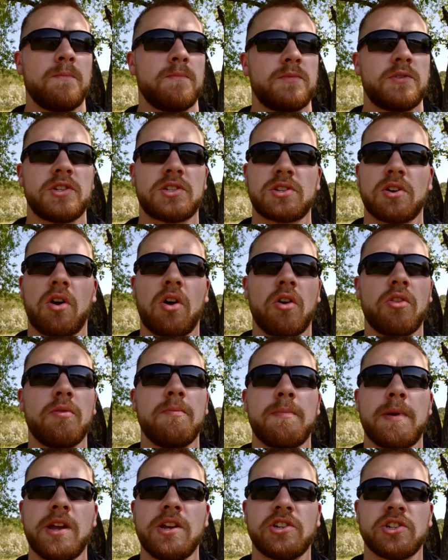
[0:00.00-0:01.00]
just all the
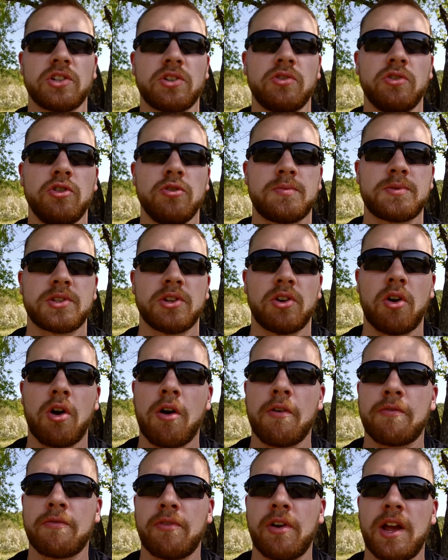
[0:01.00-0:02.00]
major groups, they're
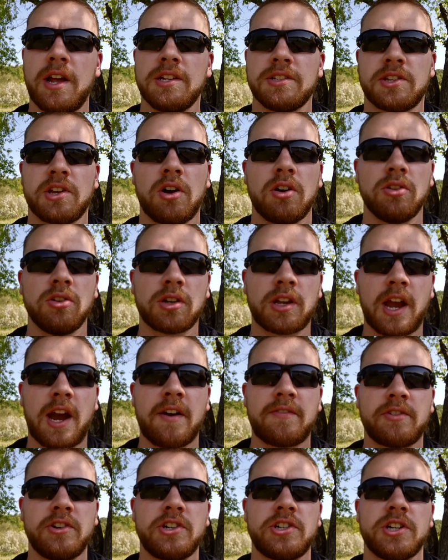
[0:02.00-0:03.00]
all friends, they all look
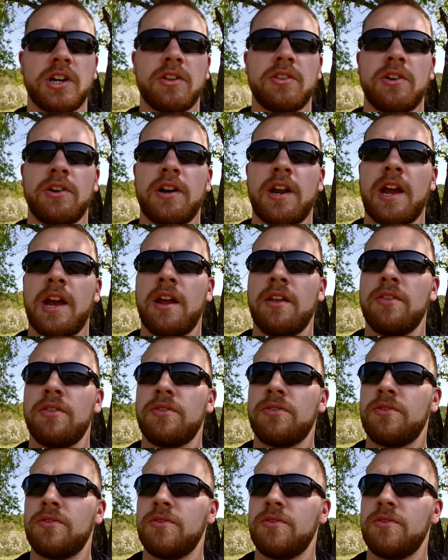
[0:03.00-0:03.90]
after each other, and